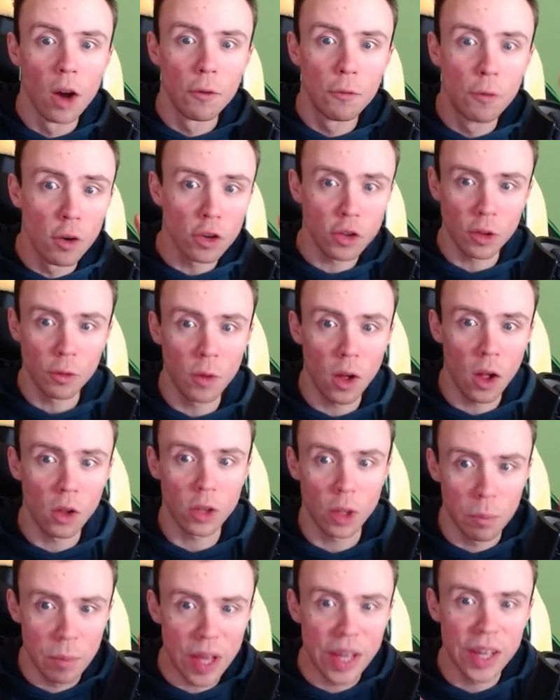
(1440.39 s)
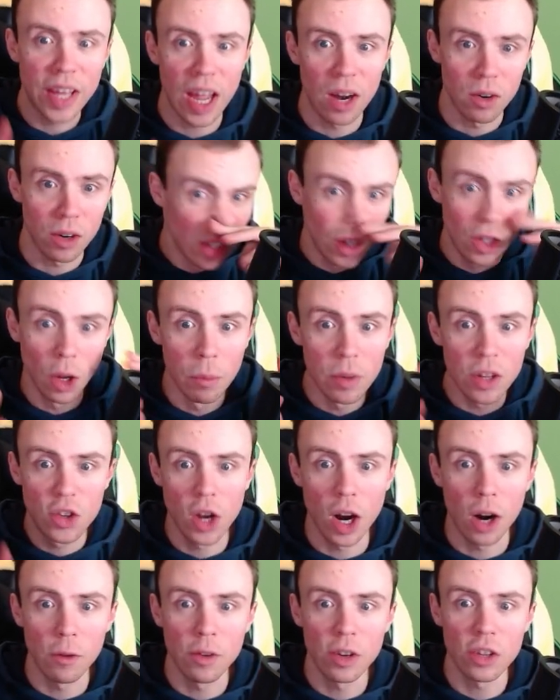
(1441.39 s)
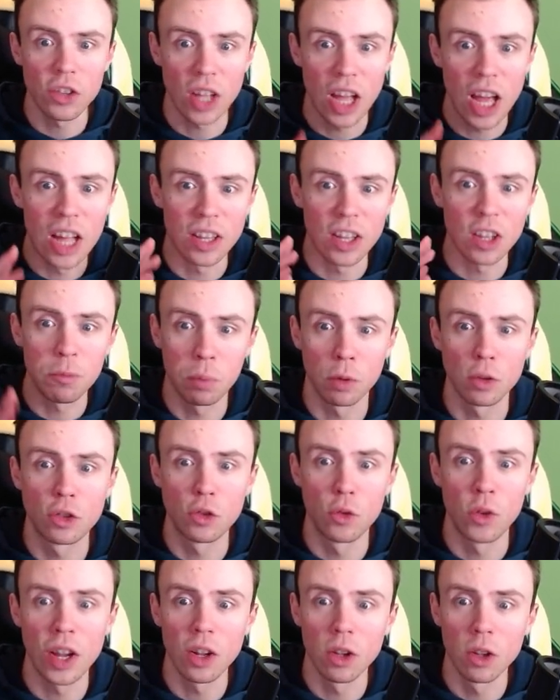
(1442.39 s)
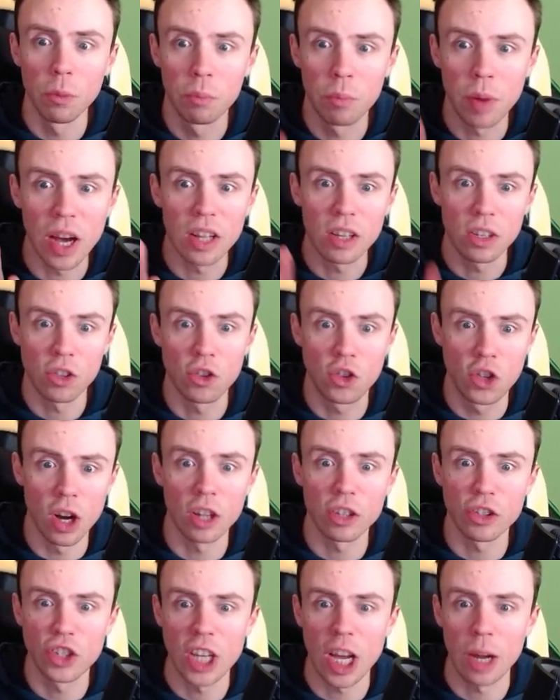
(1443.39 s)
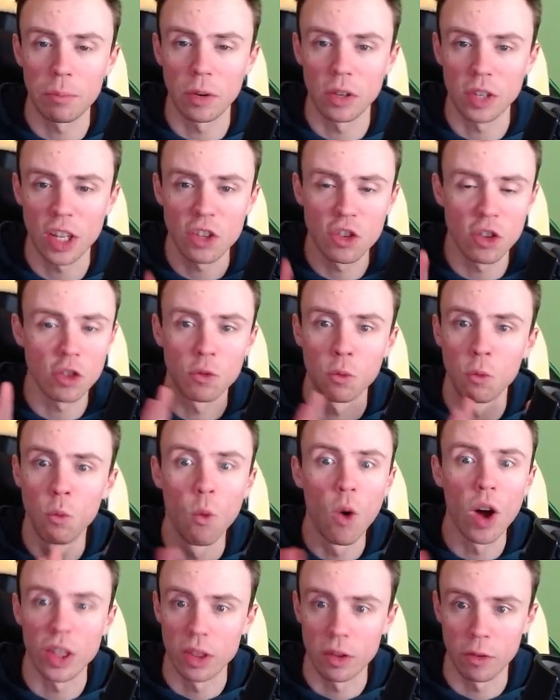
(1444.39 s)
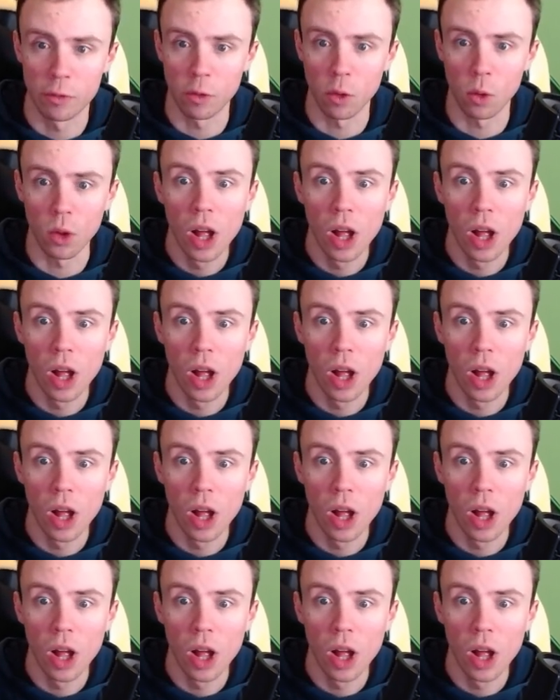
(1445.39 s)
First of all, the main character, Tommy Jarvis, and his portrayal by John Shepard is just wonderful.